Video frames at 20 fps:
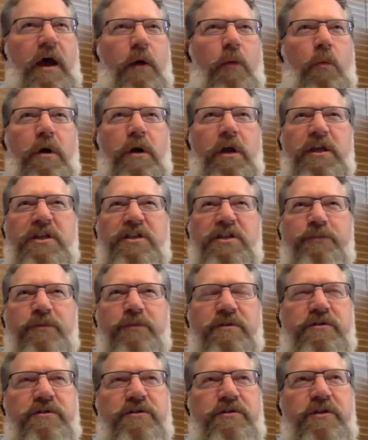I want a
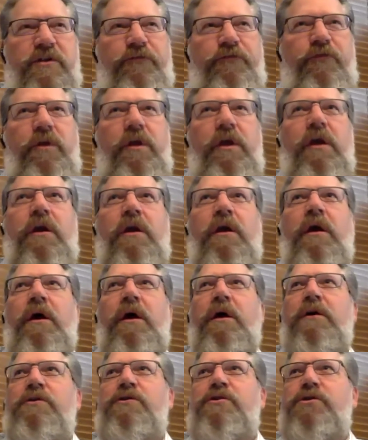specific
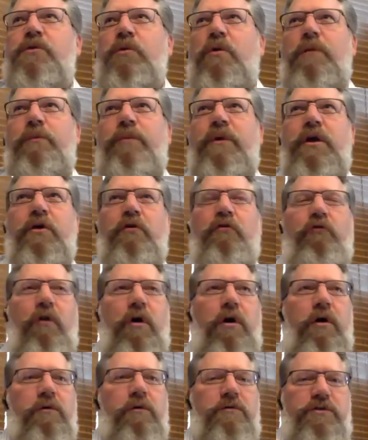soybean
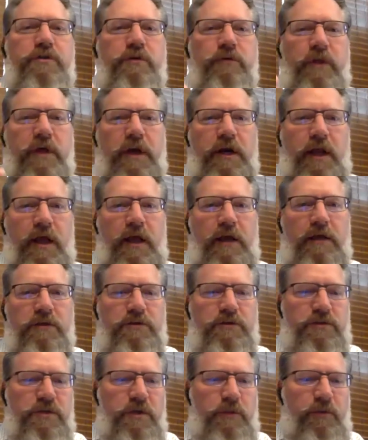grown so that it has
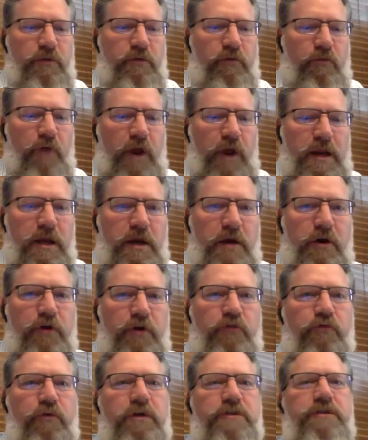some of the right
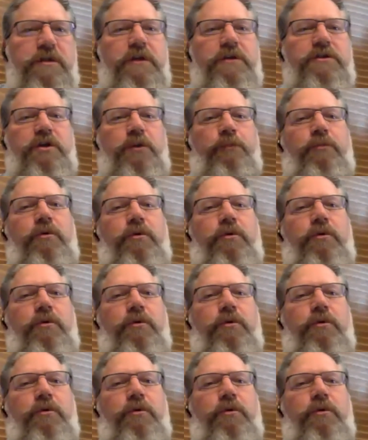characteristics